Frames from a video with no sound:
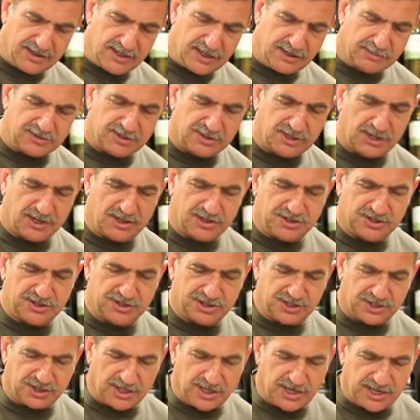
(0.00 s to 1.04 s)
I'm sorry, this is
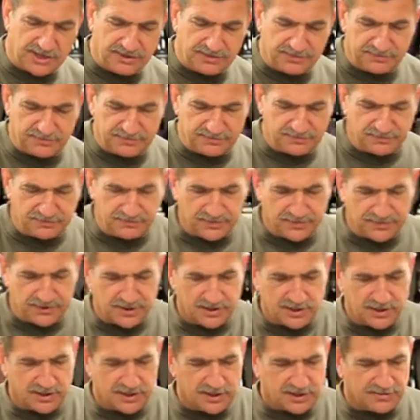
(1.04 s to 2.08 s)
Chilean
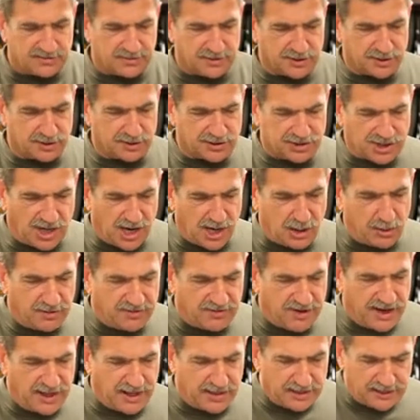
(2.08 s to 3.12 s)
in the Colchagua
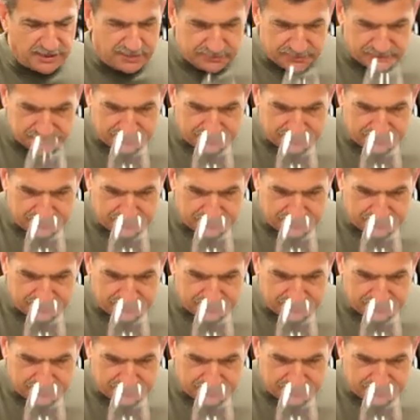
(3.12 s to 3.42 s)
Valley.